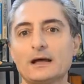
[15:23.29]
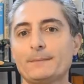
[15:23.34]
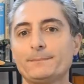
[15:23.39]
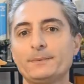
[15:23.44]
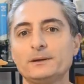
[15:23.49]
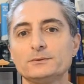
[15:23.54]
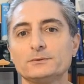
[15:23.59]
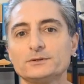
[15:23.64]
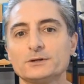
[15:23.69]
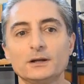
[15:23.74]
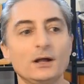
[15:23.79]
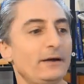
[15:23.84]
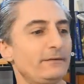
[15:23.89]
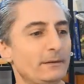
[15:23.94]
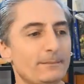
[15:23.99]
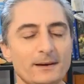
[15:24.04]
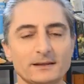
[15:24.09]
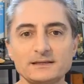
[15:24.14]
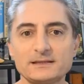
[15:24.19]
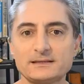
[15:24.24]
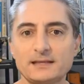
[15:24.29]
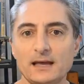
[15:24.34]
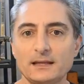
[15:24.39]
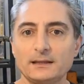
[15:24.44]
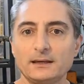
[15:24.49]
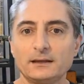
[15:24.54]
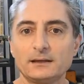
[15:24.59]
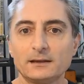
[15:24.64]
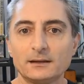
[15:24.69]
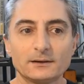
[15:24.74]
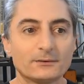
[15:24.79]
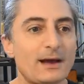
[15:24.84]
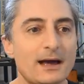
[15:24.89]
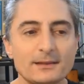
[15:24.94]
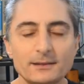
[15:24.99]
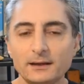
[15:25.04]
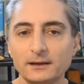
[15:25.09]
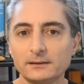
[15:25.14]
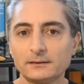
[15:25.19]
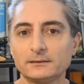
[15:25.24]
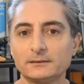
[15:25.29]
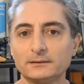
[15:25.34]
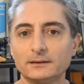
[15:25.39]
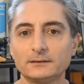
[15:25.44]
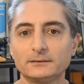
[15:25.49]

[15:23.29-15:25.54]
up the usual. Everybody's standing, running.